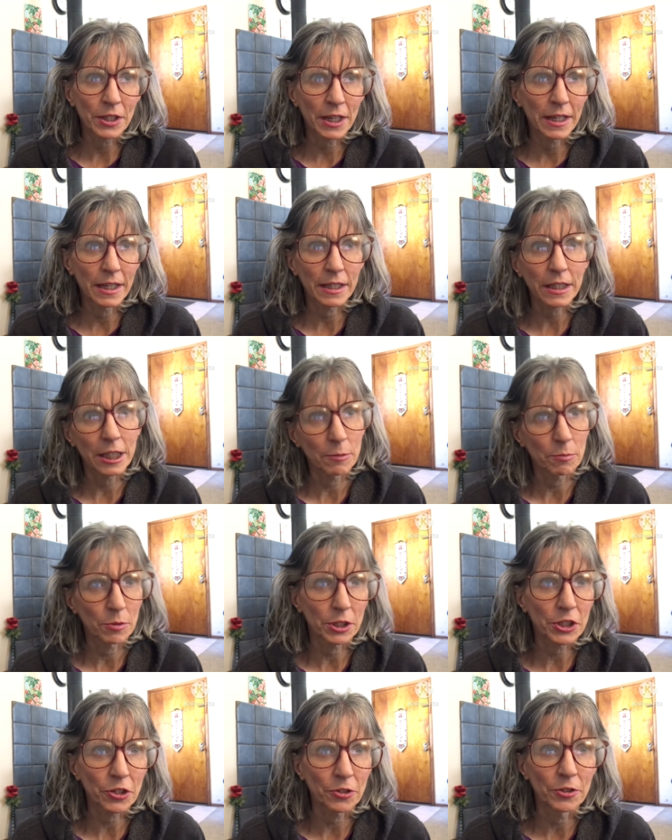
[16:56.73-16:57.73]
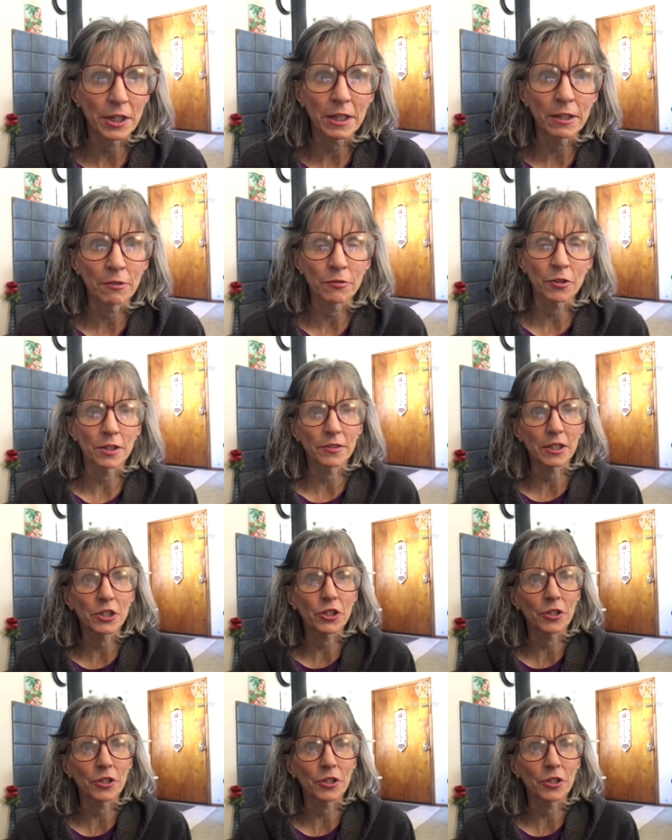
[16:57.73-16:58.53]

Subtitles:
and keep returning over all these